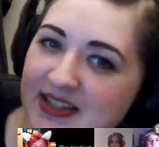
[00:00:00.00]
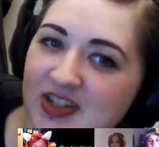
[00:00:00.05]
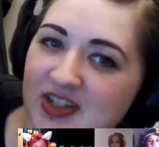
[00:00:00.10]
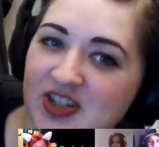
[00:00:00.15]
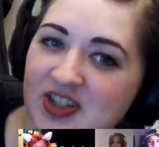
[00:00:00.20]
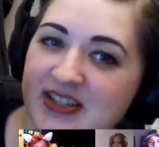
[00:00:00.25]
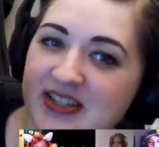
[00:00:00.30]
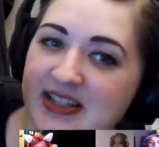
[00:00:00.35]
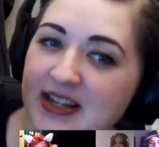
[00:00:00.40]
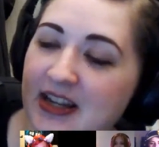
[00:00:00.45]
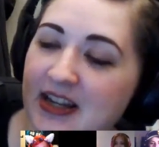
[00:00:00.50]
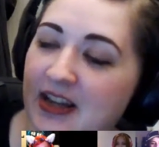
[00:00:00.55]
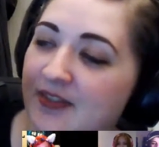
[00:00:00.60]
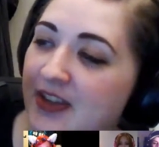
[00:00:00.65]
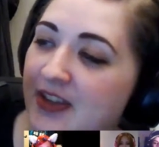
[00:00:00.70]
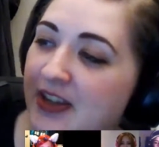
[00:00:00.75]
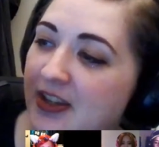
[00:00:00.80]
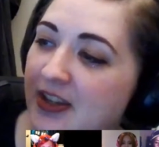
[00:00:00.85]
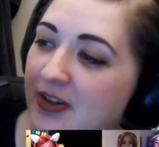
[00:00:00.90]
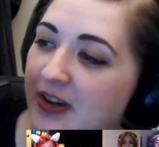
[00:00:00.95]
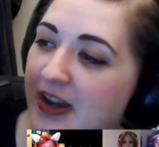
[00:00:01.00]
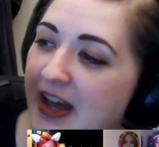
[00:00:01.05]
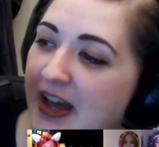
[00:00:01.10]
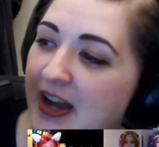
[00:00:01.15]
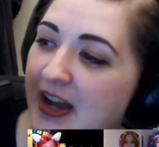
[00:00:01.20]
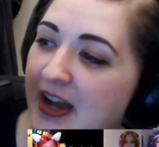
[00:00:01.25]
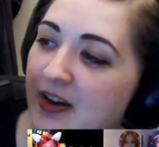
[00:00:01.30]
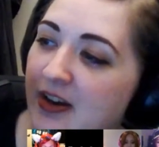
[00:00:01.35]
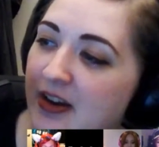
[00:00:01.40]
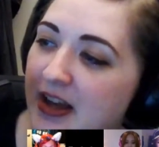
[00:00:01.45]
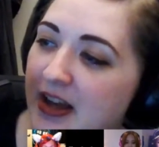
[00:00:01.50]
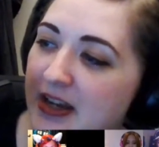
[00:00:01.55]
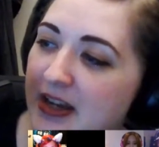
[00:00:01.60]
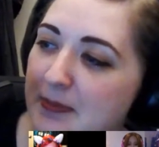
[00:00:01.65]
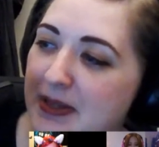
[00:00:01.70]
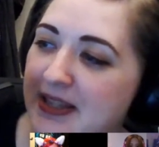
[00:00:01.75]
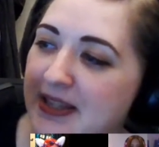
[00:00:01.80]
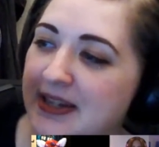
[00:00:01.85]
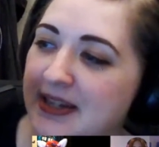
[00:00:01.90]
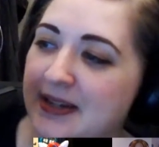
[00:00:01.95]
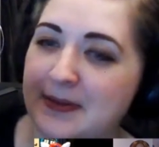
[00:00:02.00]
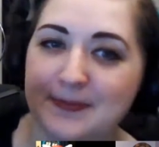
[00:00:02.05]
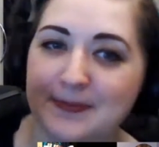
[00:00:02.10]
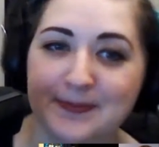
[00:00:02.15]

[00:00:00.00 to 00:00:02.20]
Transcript: she's loving your hair, Annabella.